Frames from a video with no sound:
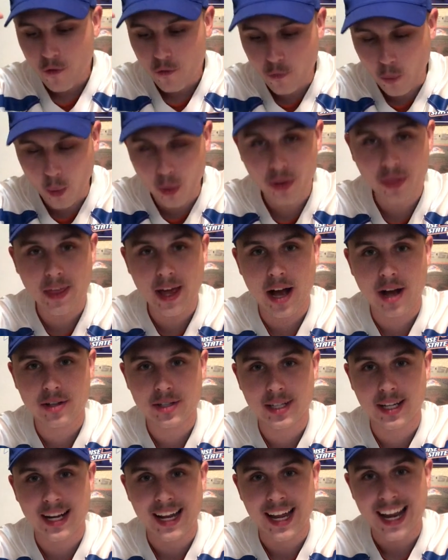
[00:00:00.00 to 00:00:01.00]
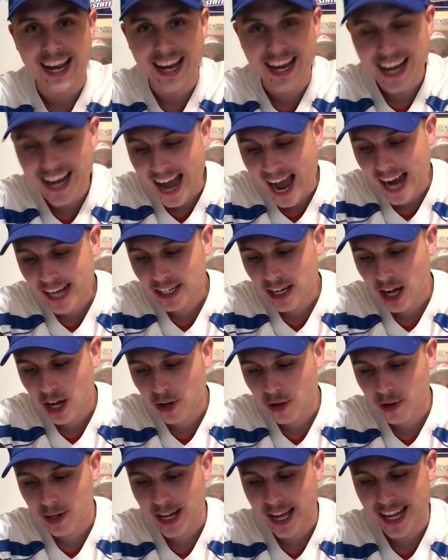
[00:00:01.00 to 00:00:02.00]

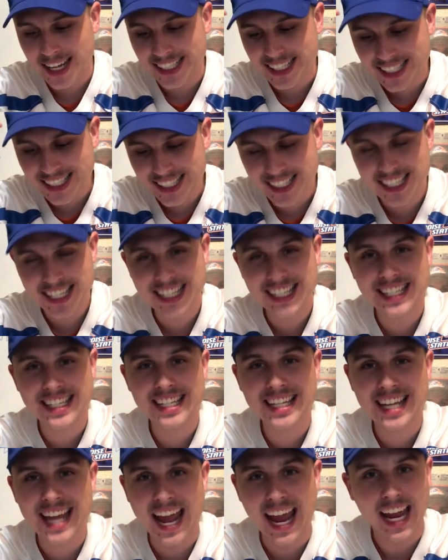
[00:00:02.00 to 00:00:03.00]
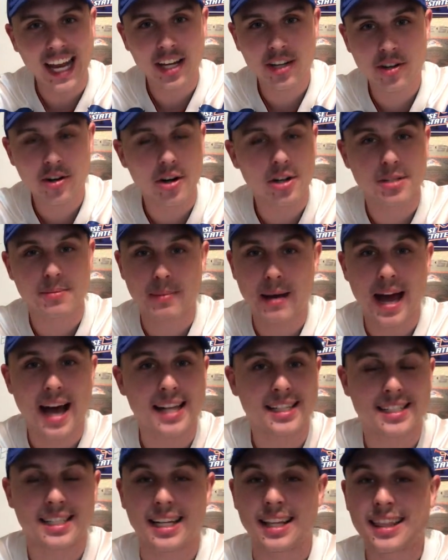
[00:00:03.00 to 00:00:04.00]
4,968 yards
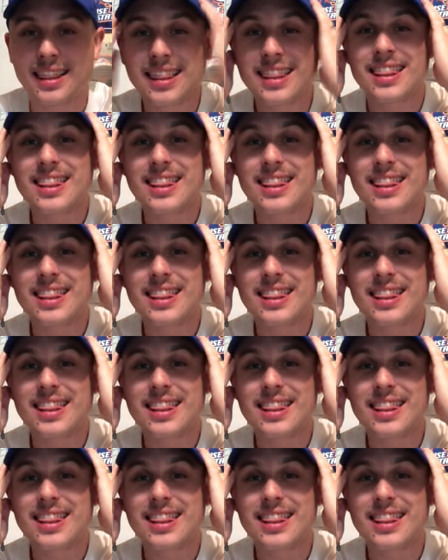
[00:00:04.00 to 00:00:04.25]
passing.